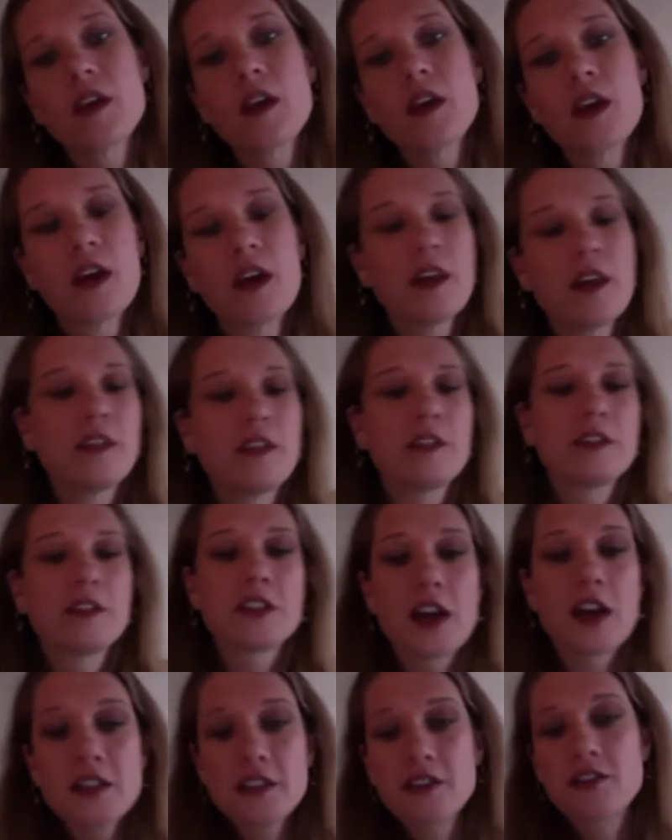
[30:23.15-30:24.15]
There's
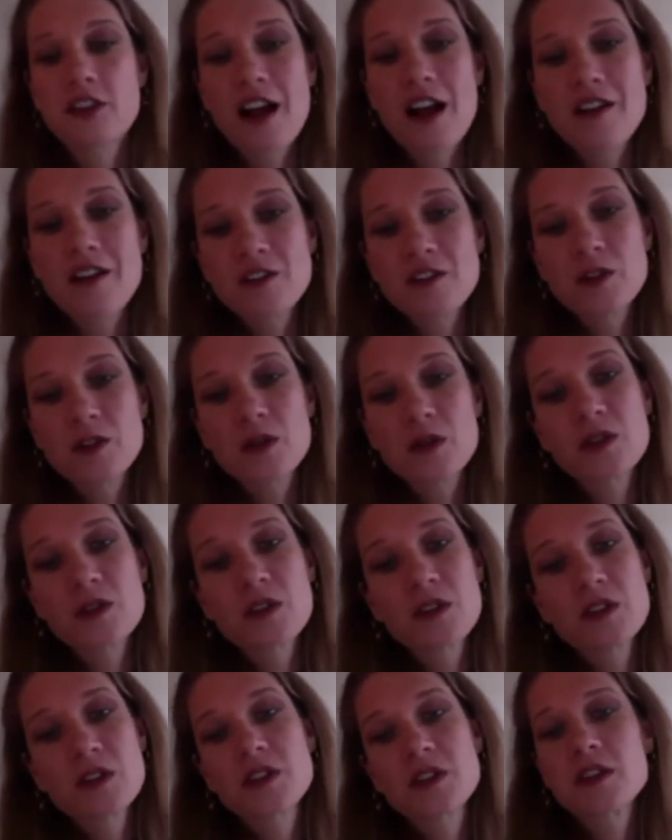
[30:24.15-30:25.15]
tons of travel
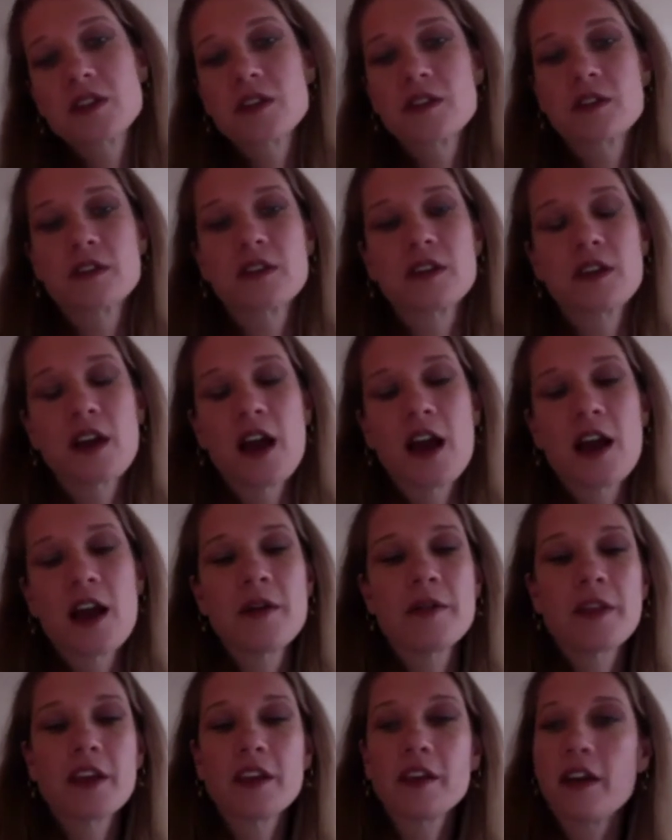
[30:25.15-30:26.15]
tools
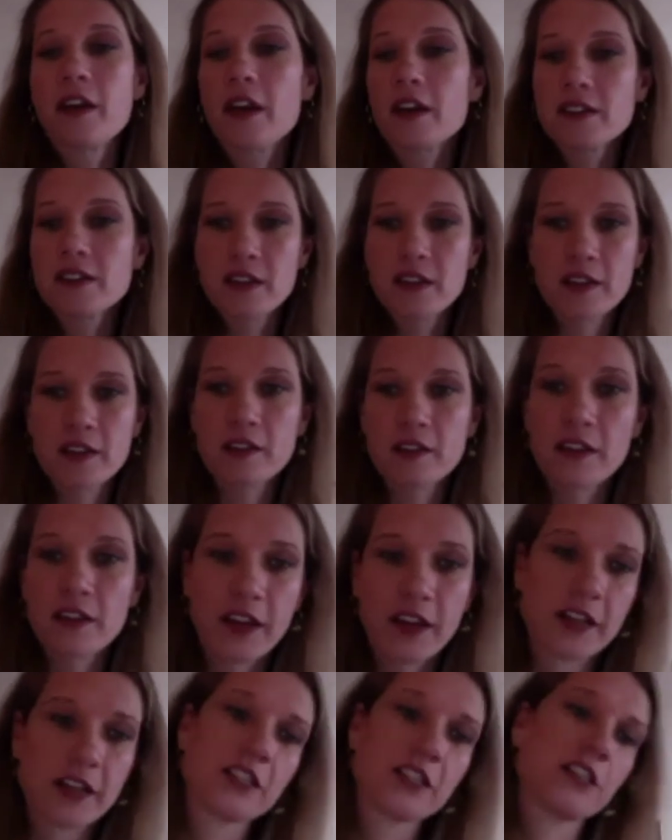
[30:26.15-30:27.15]
that you guys can look
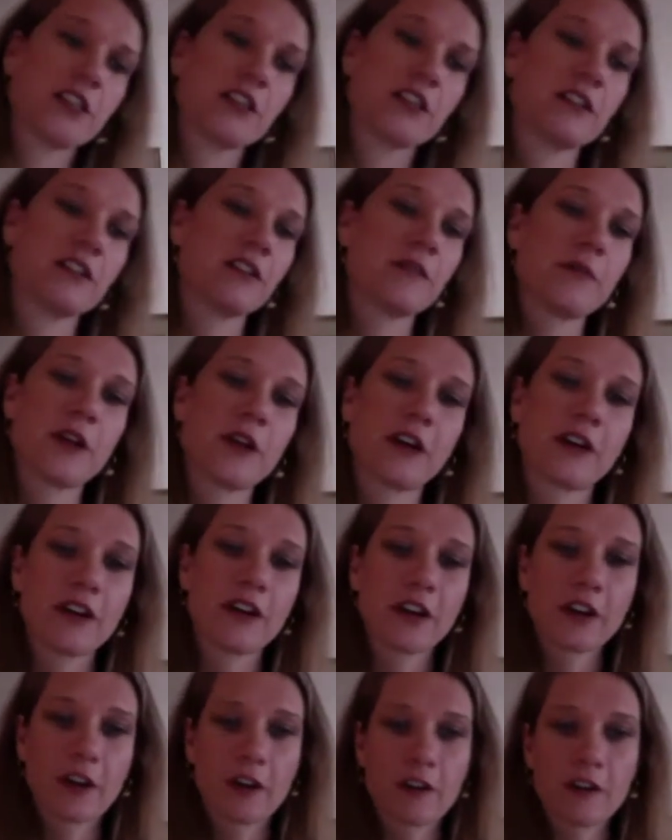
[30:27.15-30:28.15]
into. I'm not going to
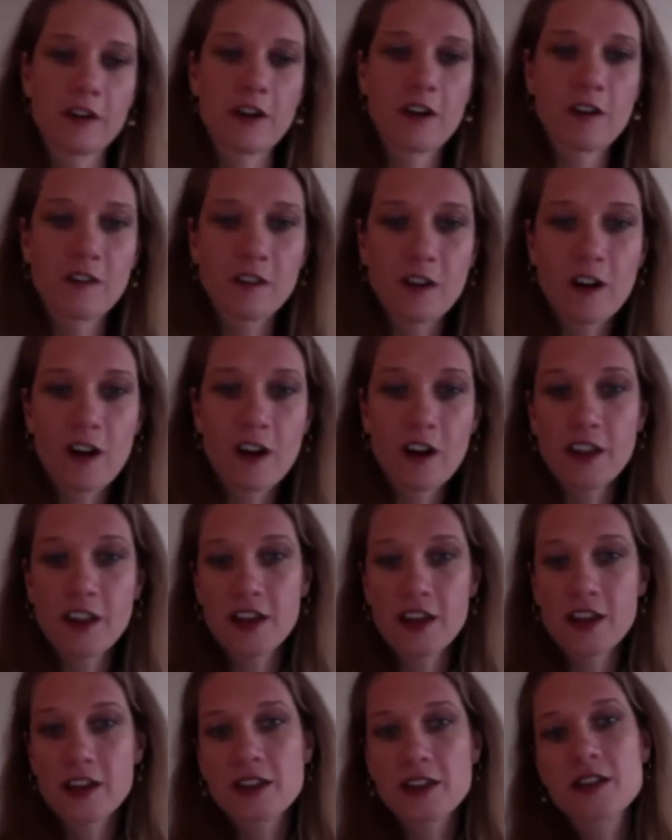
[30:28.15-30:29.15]
go over all of
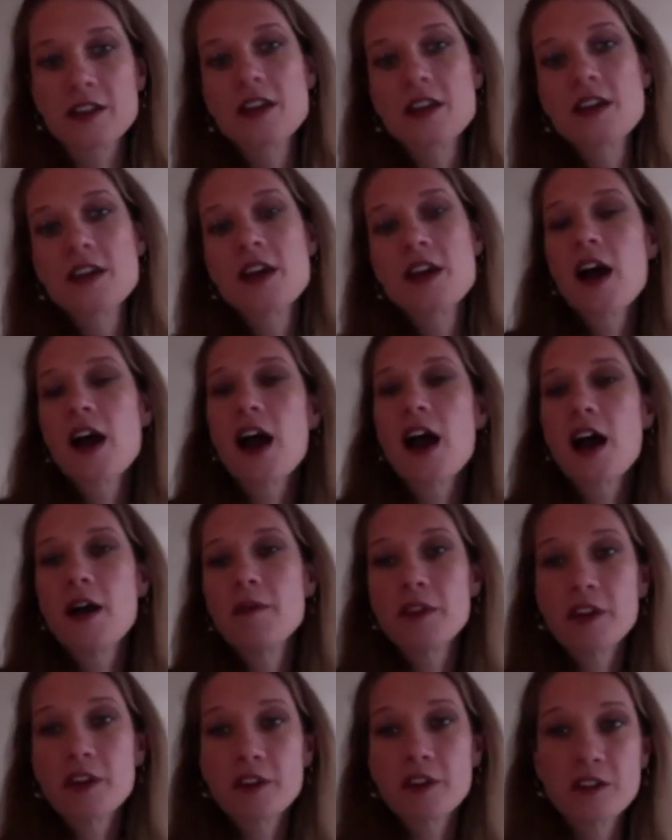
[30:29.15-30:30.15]
these.
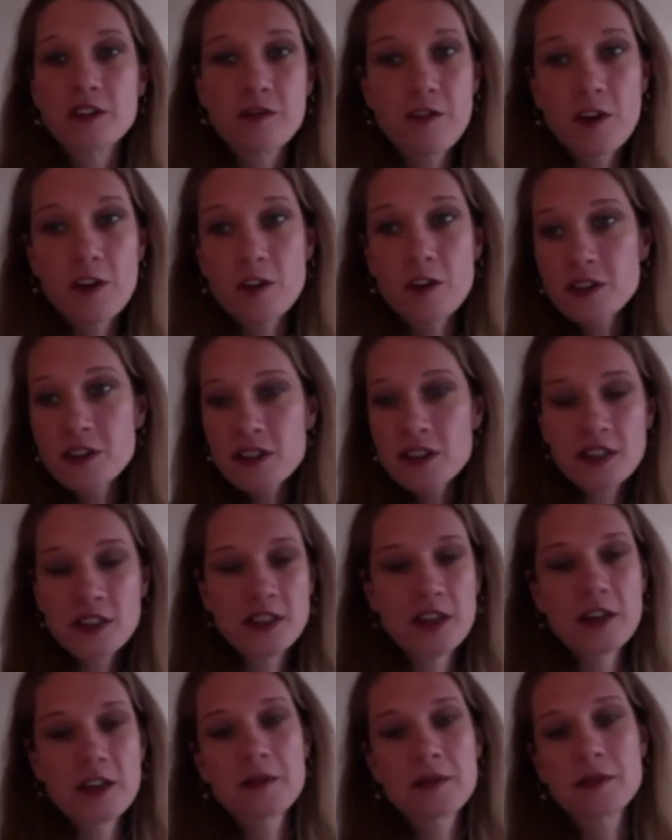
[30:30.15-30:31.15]
There's phone
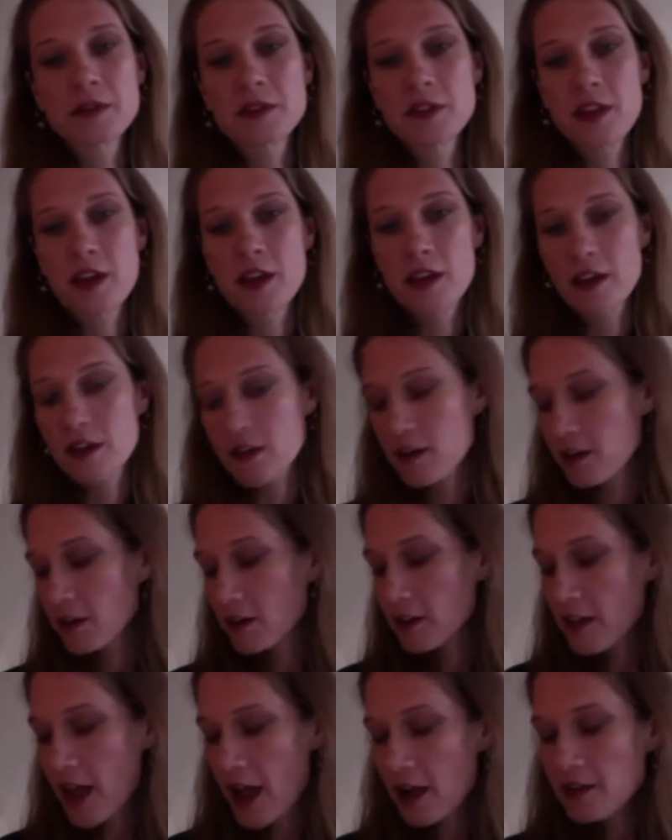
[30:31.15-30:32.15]
systems that are
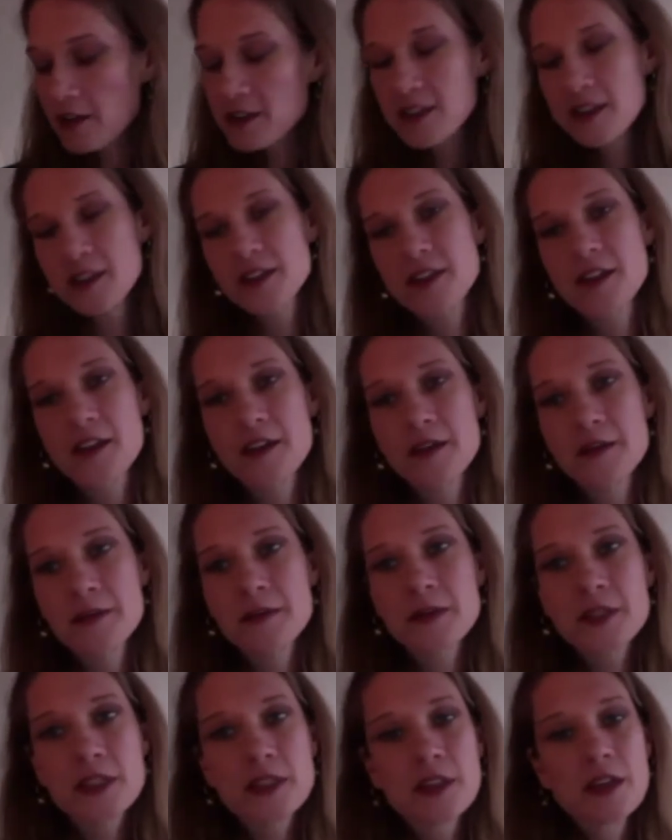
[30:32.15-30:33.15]
cloud
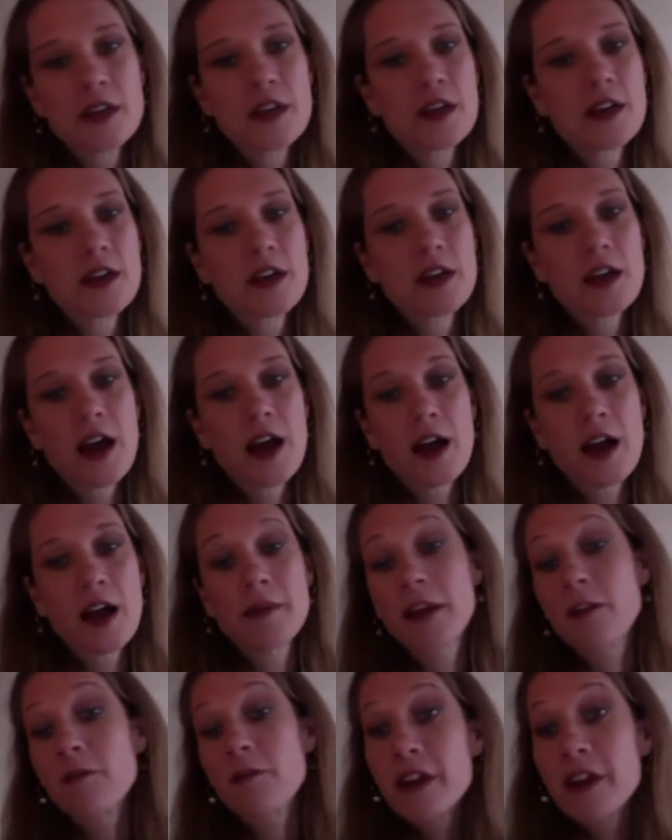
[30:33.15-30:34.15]
systems,
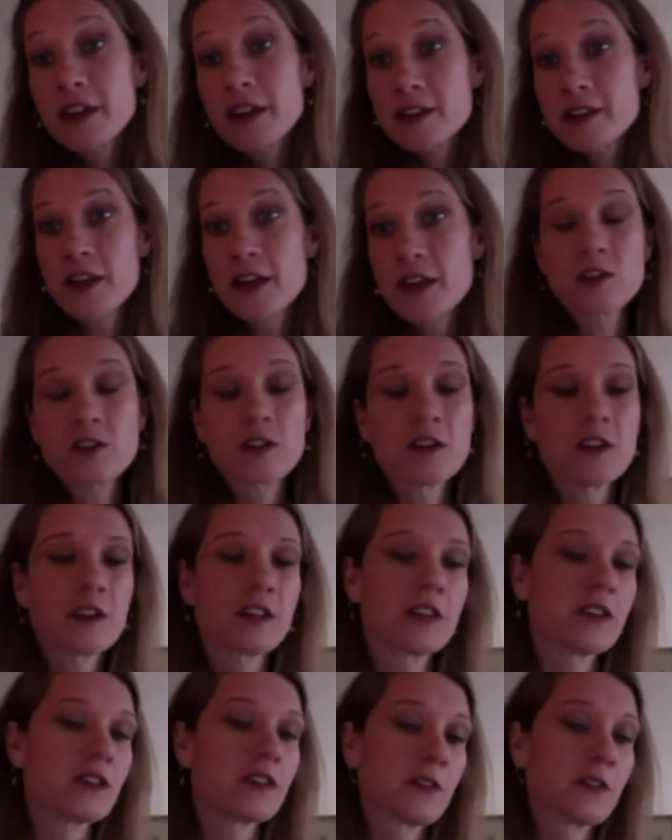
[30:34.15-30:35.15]
like Ring Central.
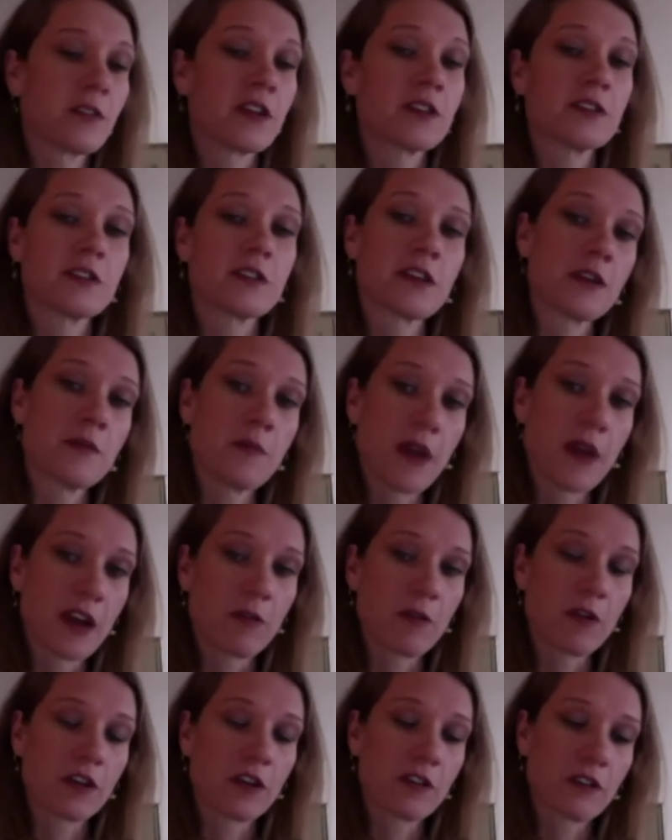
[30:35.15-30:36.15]
These are things that you might want
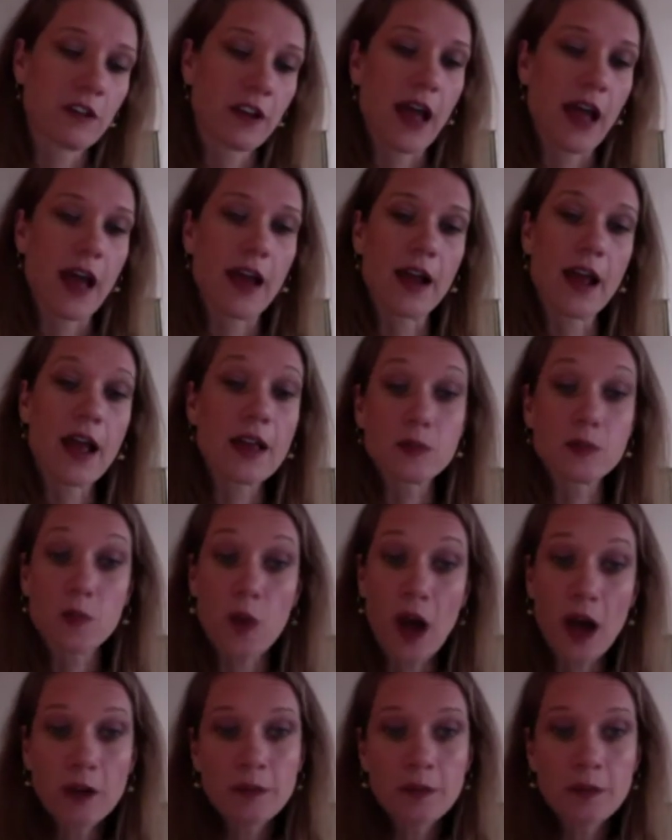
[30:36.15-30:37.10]
to look at as well.